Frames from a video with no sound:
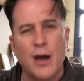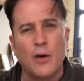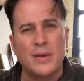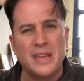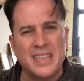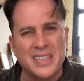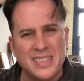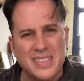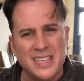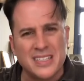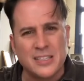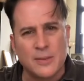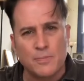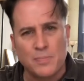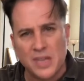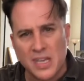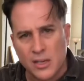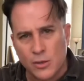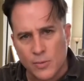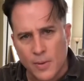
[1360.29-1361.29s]
How easy is
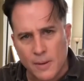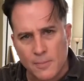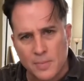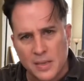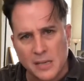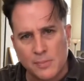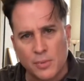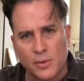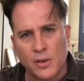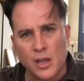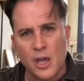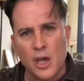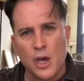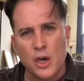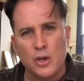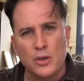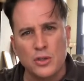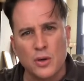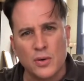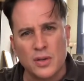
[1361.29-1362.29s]
it being around people
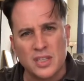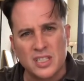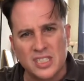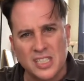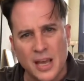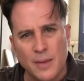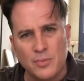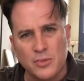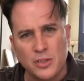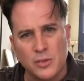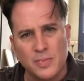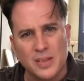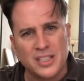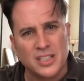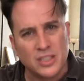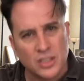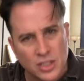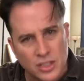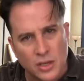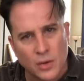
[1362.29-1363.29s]
who don't accept you
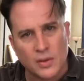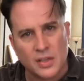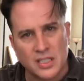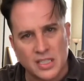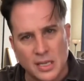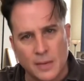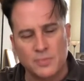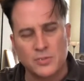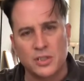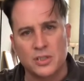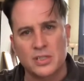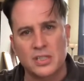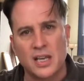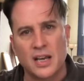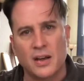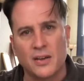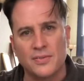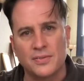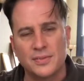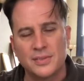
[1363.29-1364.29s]
because you don't accept
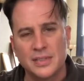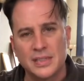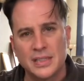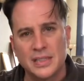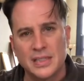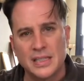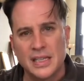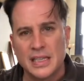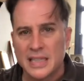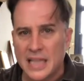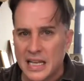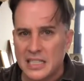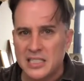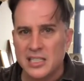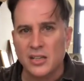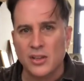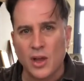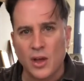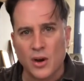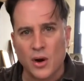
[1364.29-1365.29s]
yourself?
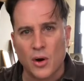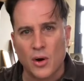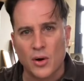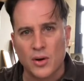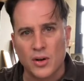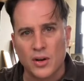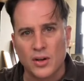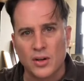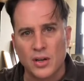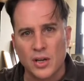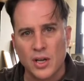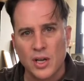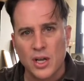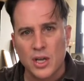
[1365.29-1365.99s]
That's a lot harder.